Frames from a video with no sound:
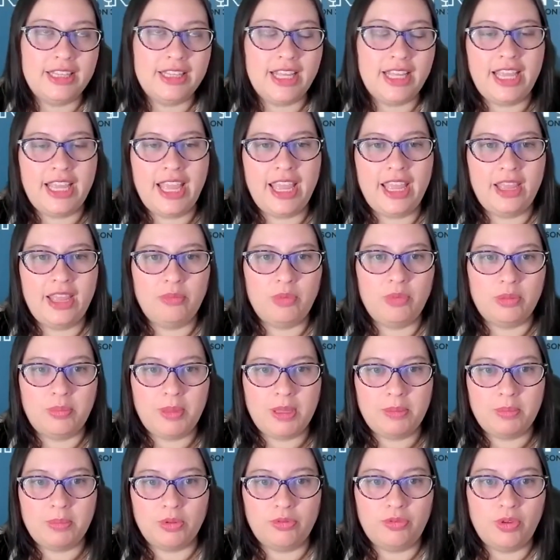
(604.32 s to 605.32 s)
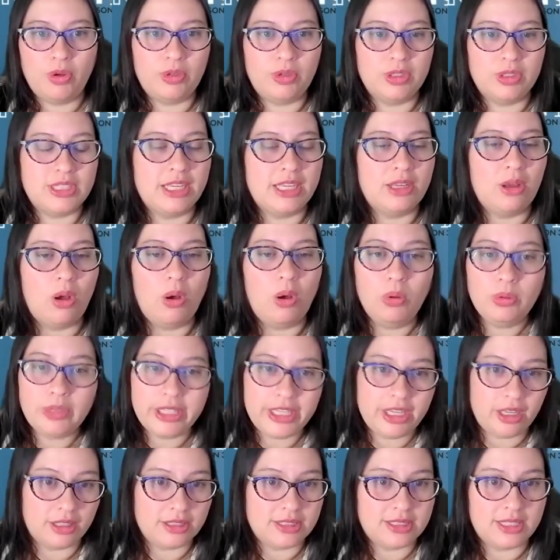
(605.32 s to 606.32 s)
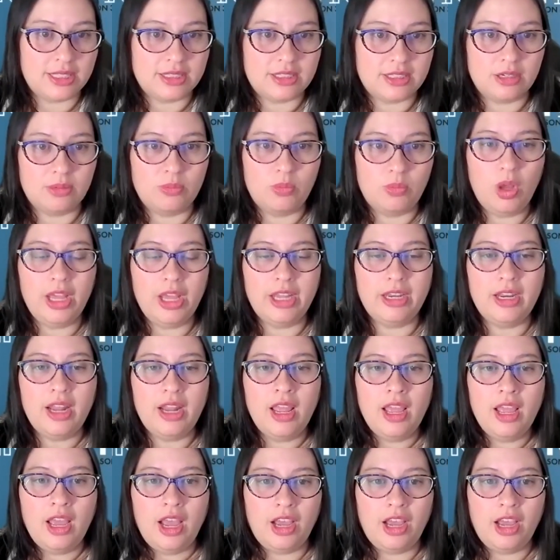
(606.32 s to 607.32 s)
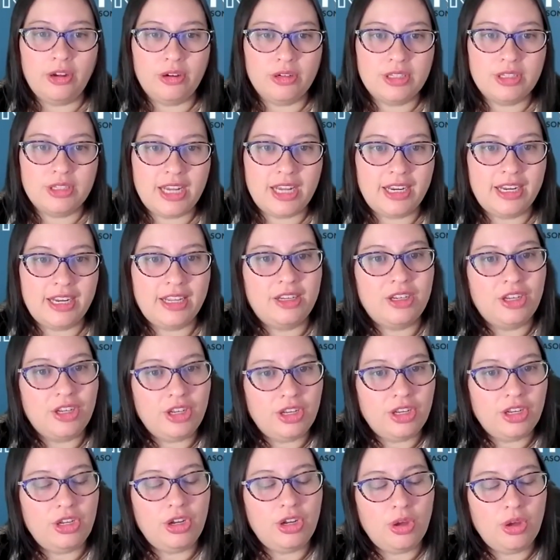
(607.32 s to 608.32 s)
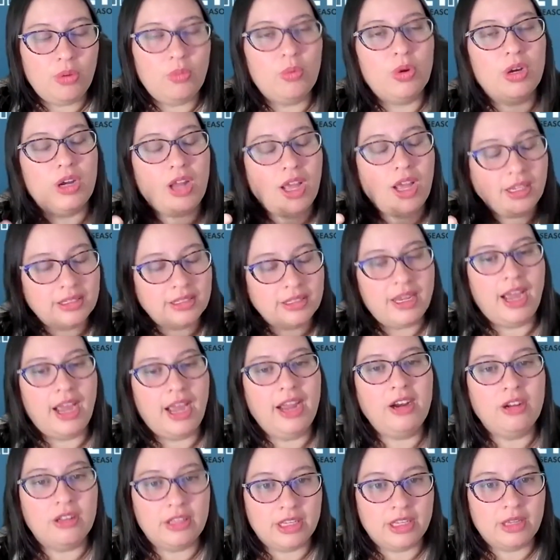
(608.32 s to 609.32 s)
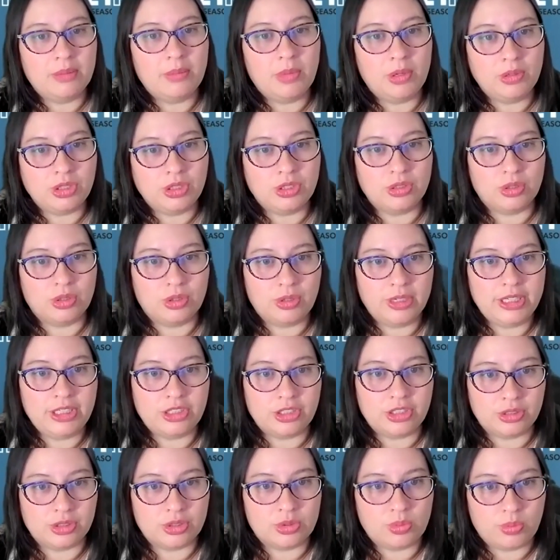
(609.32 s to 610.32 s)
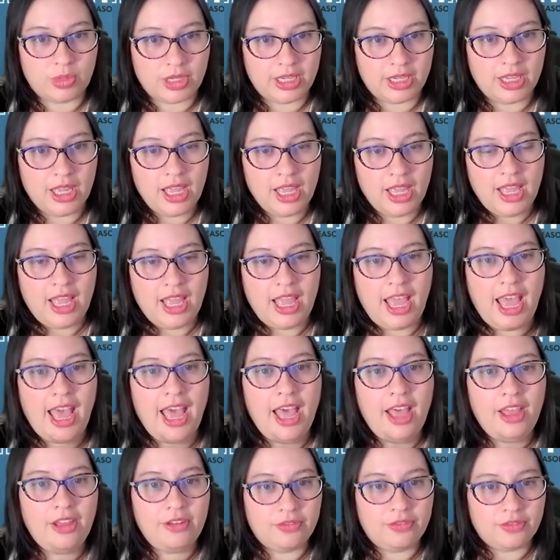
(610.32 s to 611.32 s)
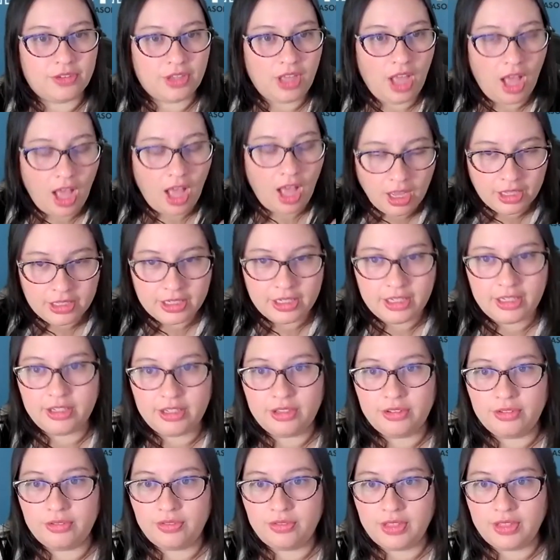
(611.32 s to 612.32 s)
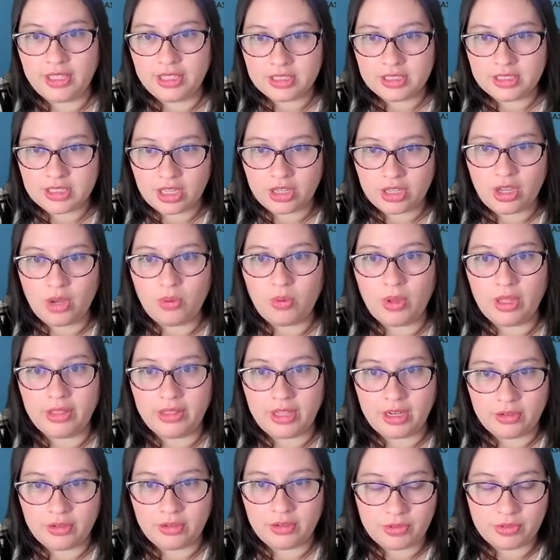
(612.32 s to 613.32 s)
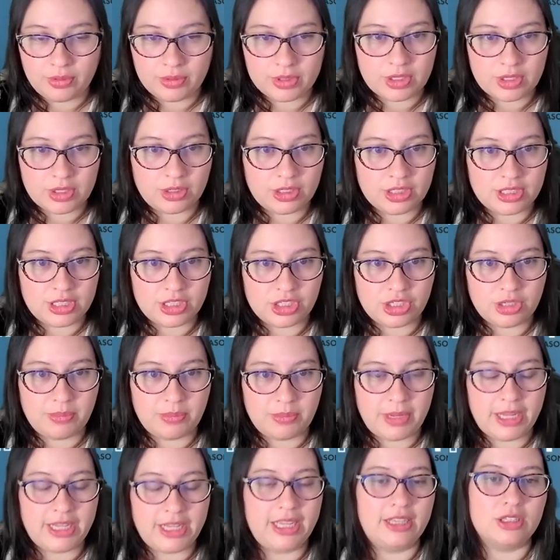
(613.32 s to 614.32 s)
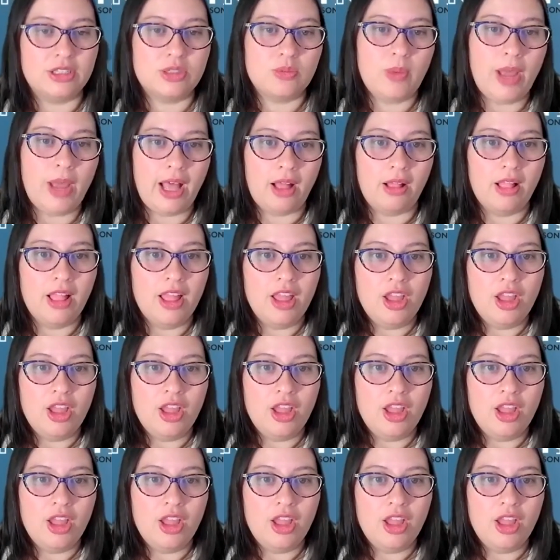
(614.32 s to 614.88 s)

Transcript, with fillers: that came with people focusing only on system one understanding no we're not entirely emotional creatures we have cognitive things that go on that influence our decision making as well